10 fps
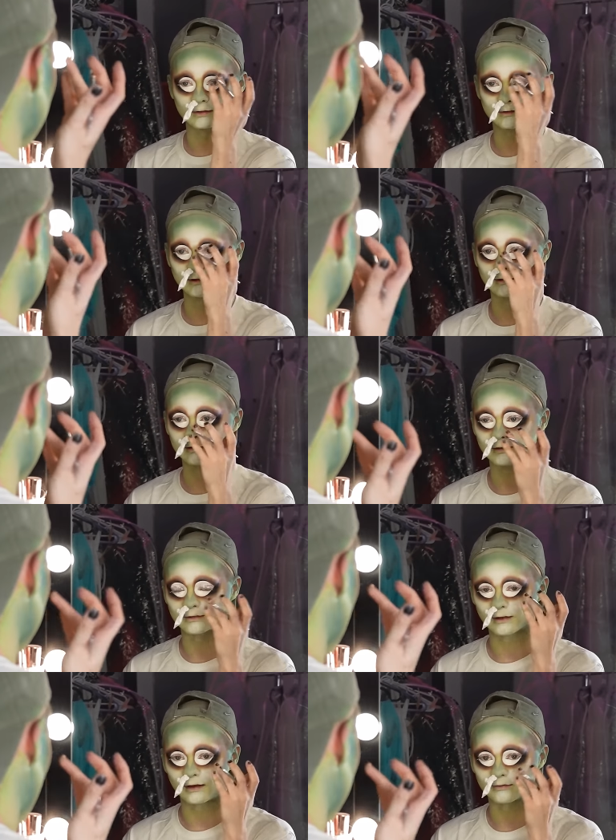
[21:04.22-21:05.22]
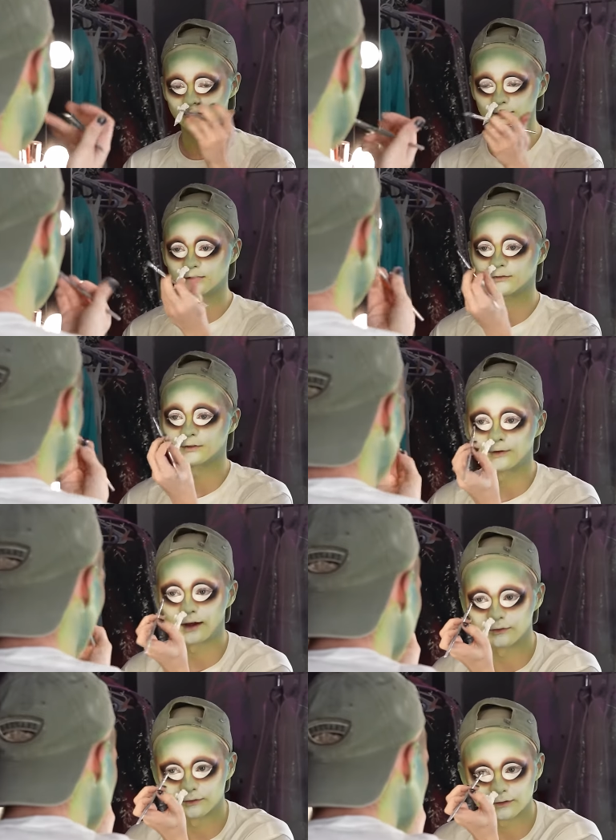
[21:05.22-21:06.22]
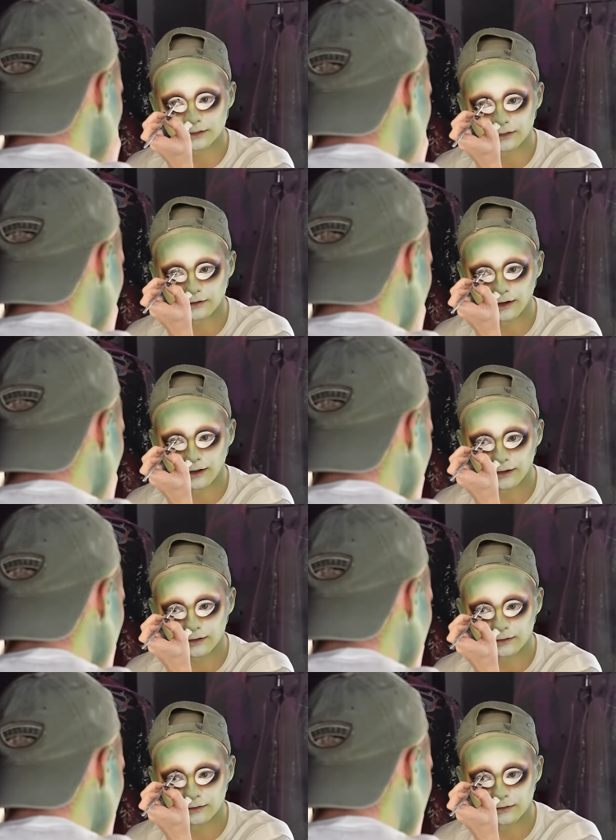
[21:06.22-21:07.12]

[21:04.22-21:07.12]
the softness of the round inner eye.